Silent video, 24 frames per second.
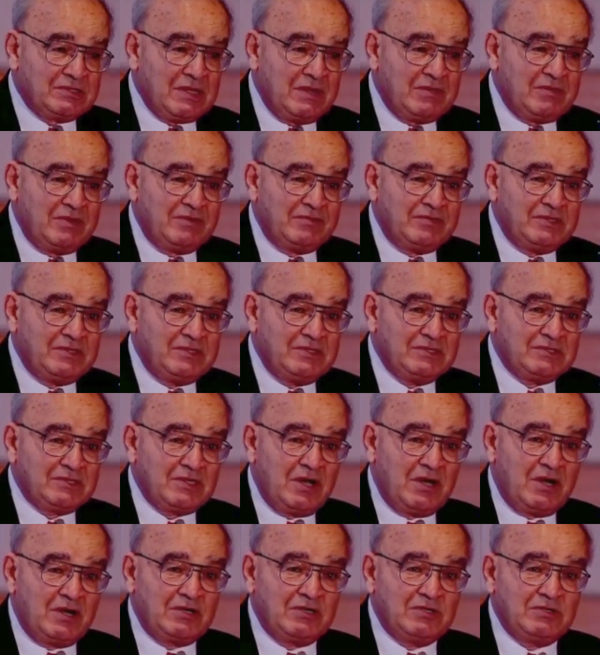some of these
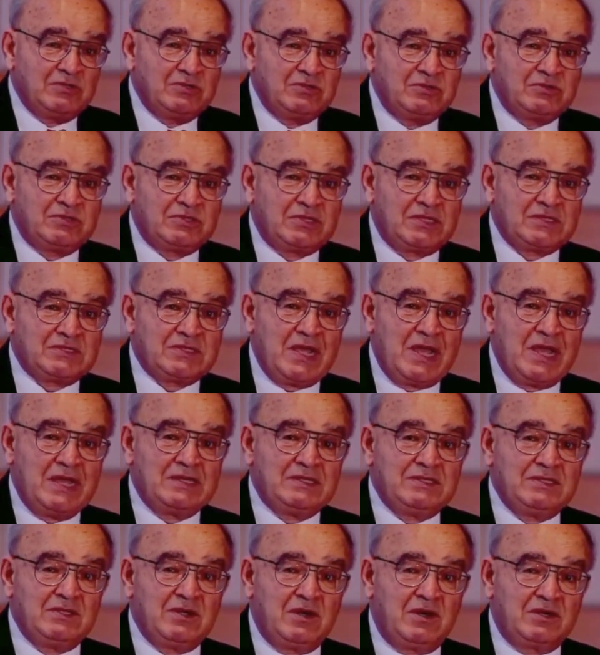are used as
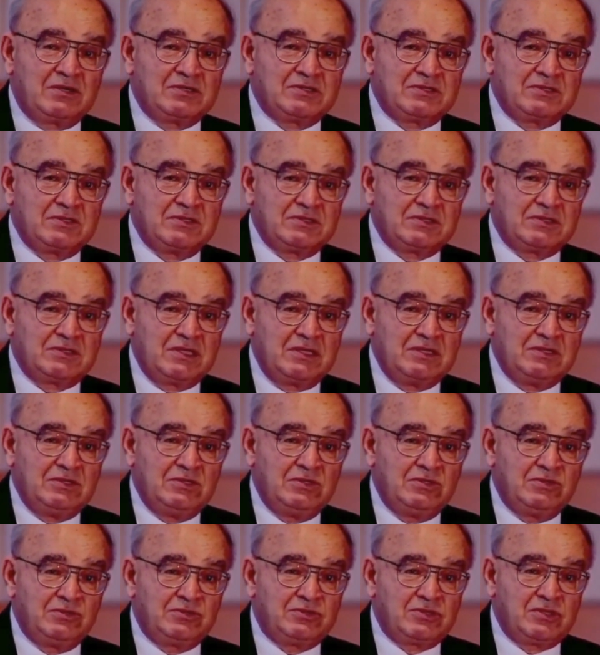antioxidants. They
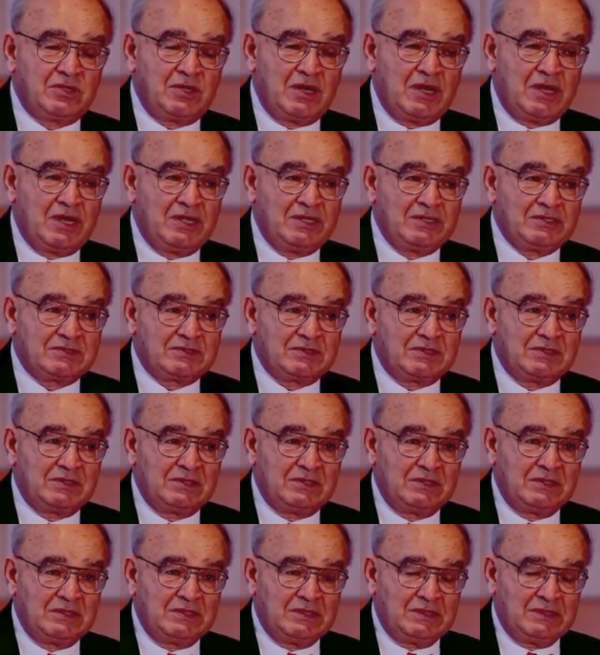neutralize
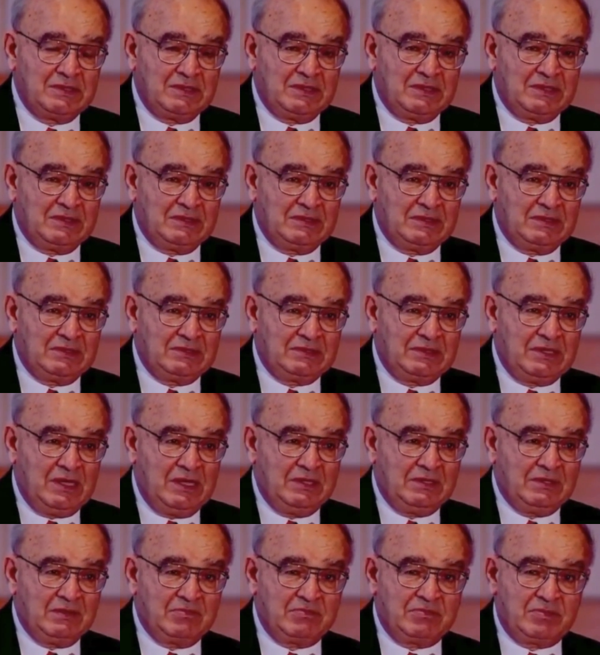they
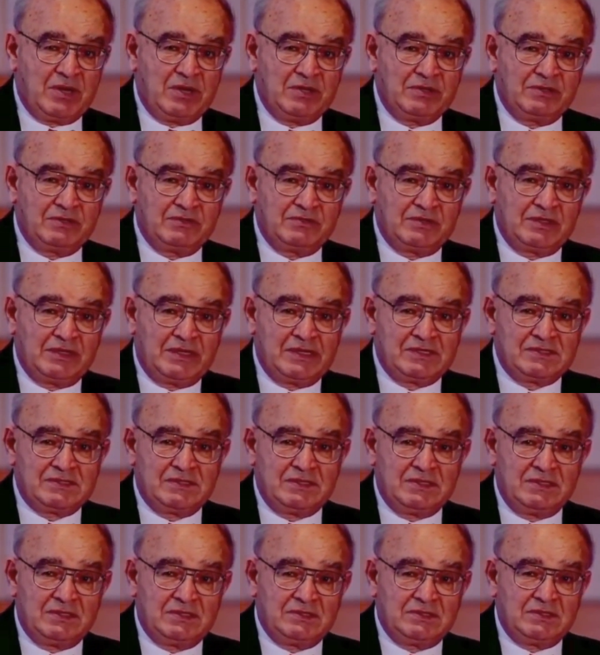take the brunt of the
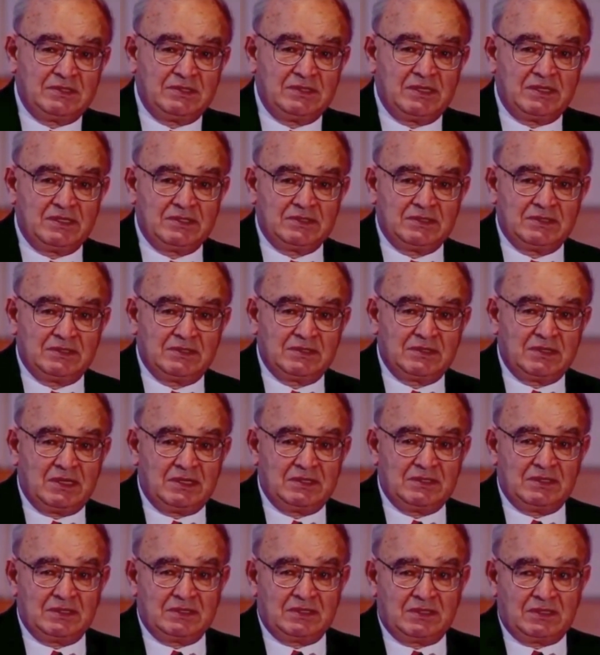acidity and
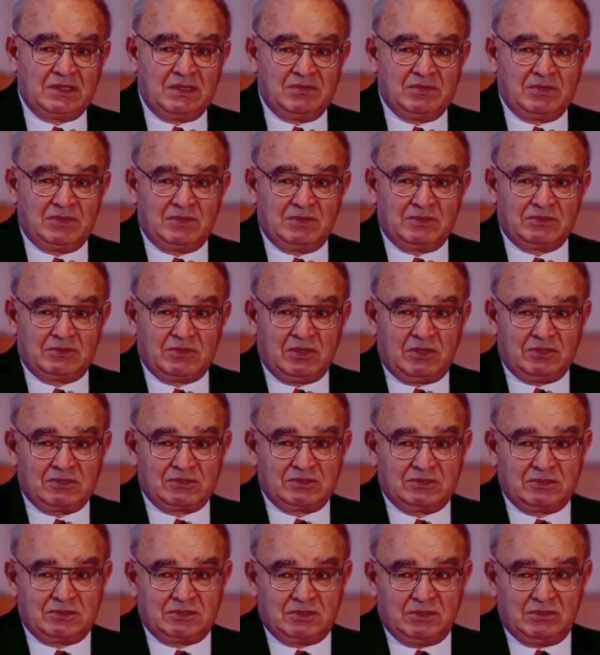the chemical
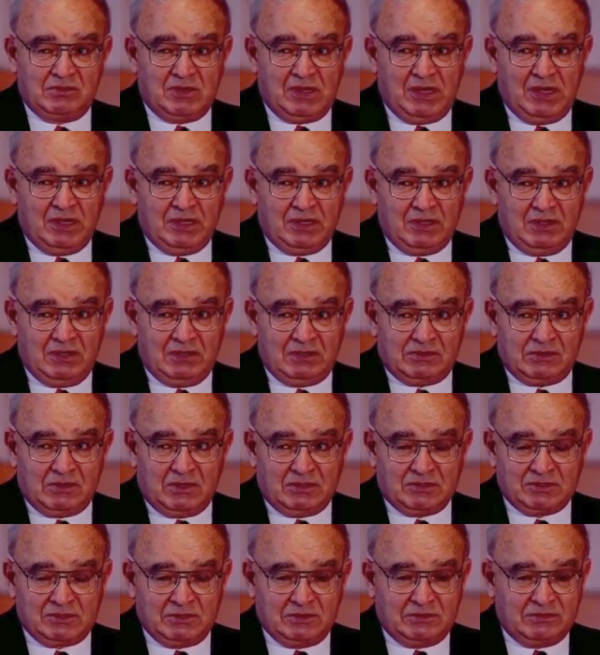toxic, molecular
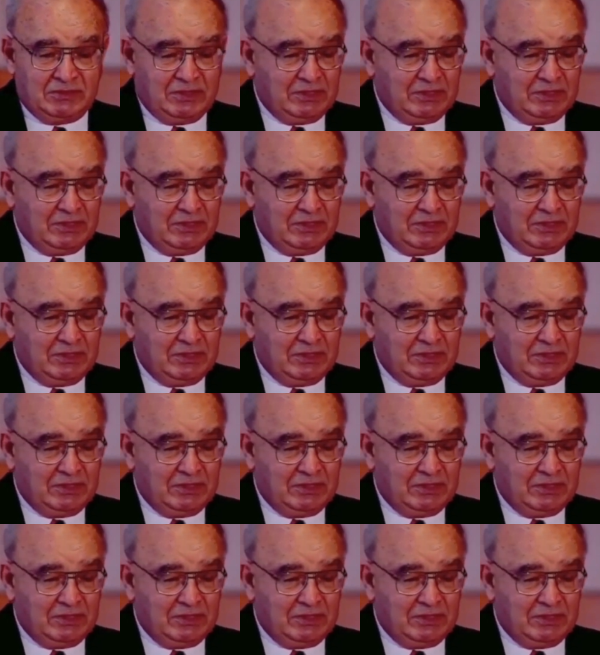toxic